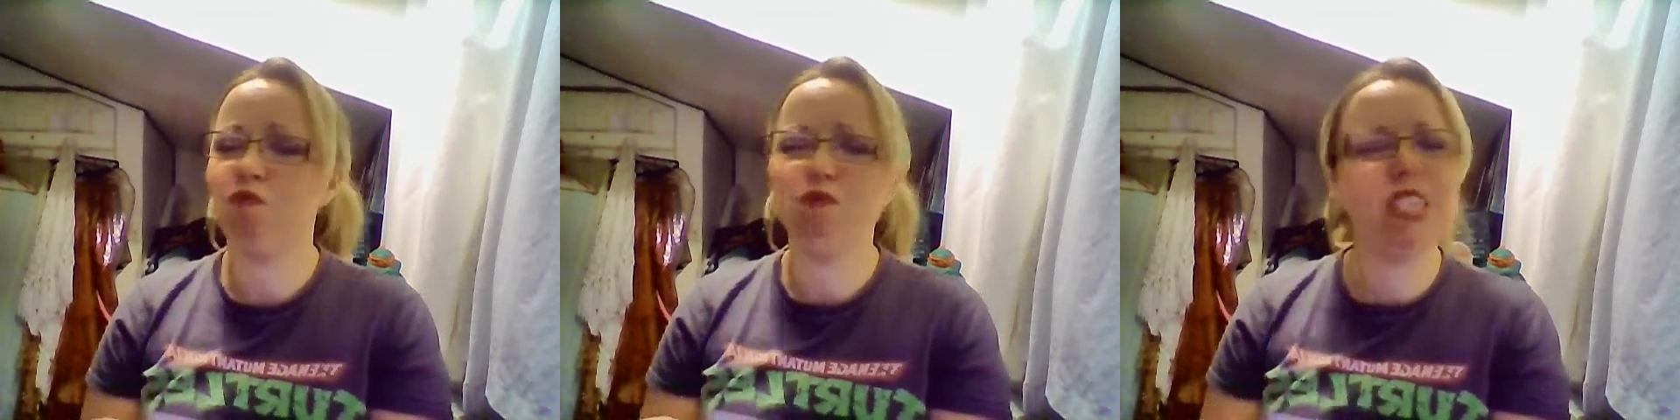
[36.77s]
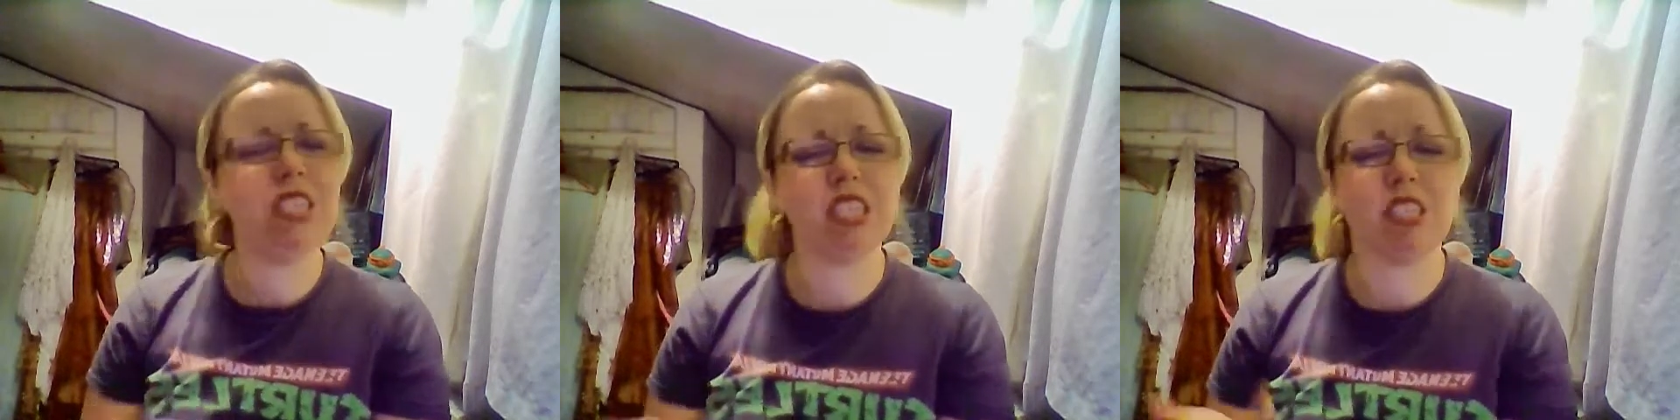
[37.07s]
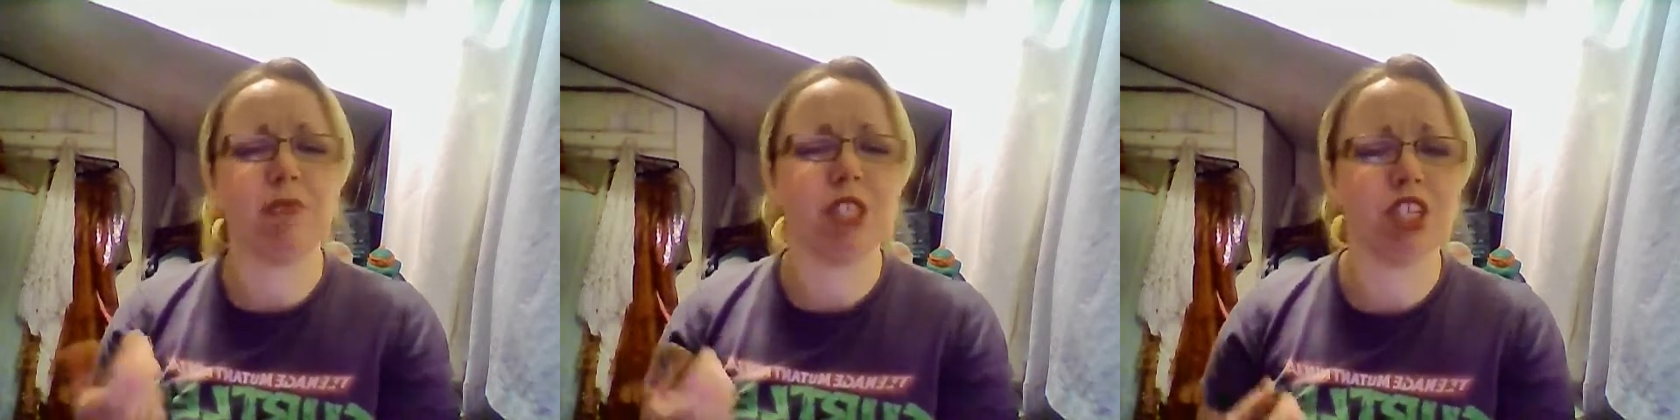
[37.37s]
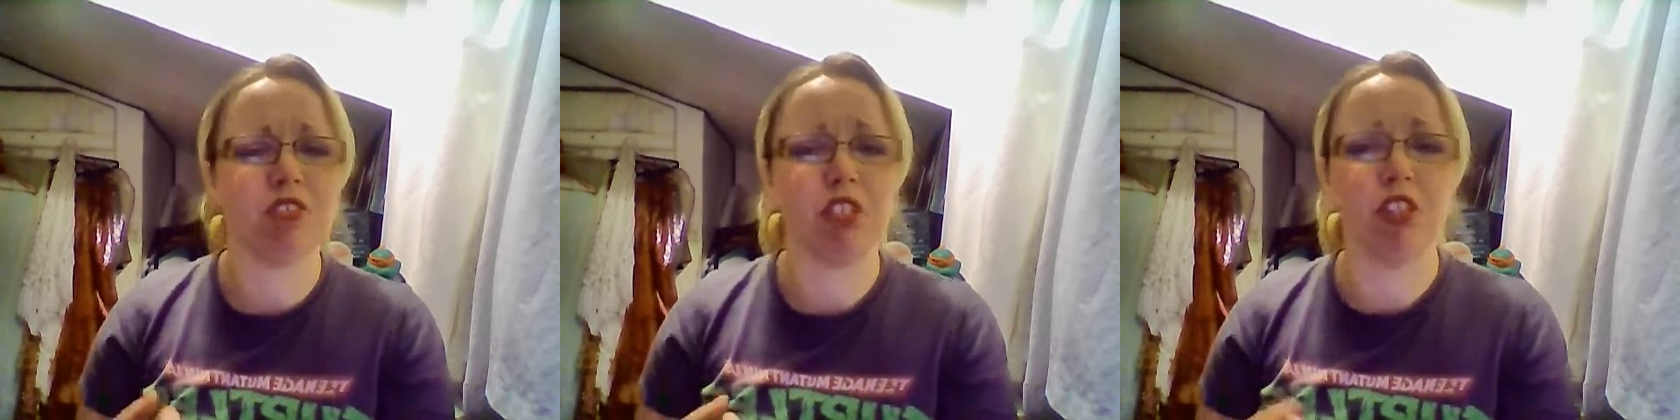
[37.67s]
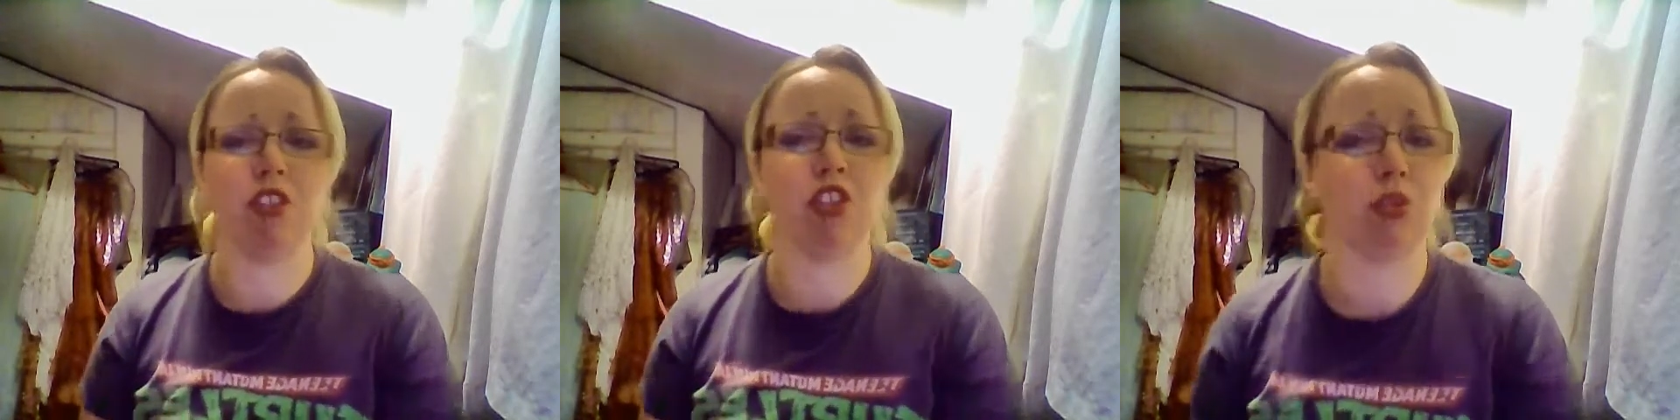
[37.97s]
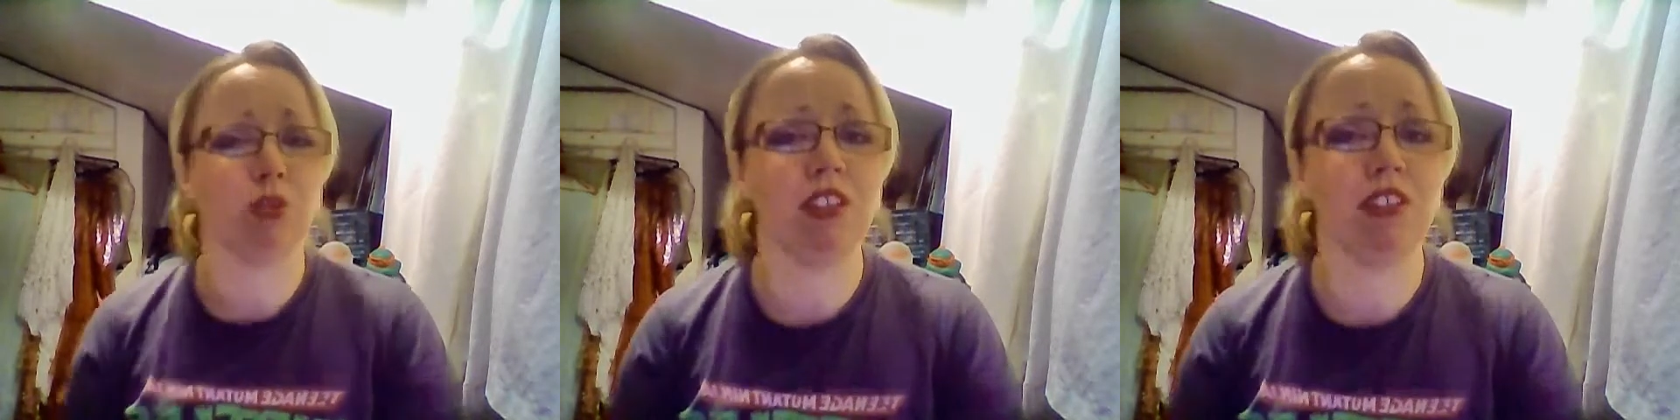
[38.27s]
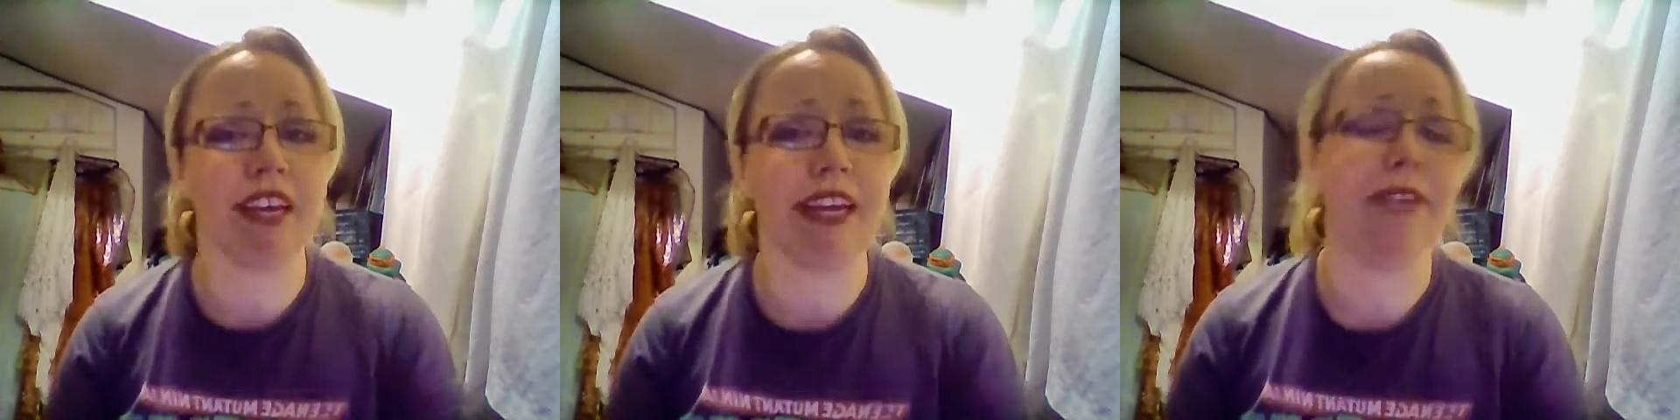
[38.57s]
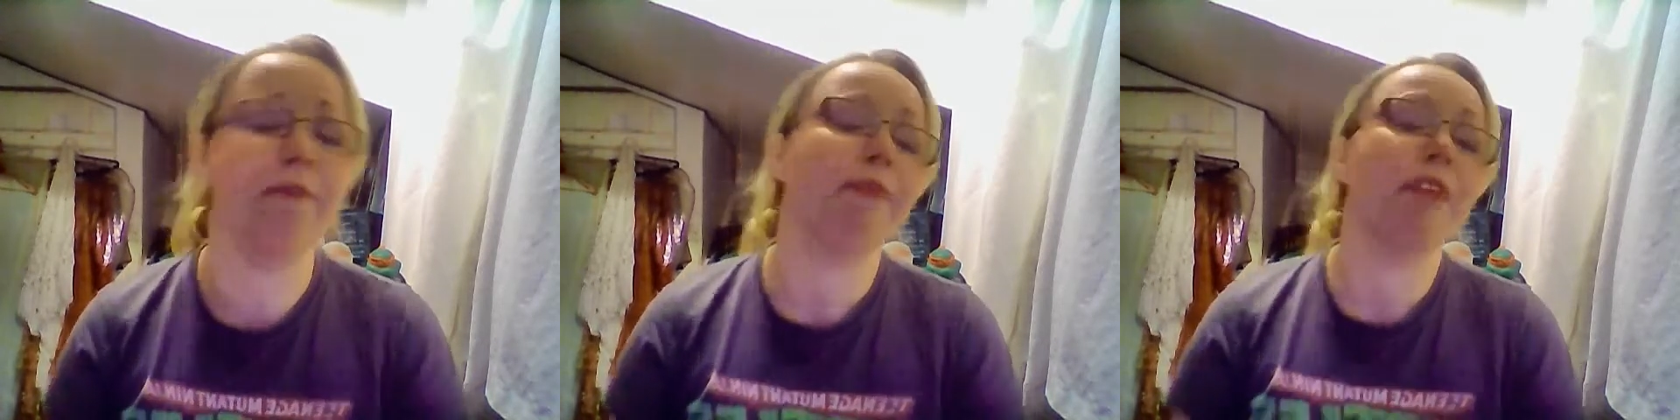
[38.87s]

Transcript: reading material, shall we say.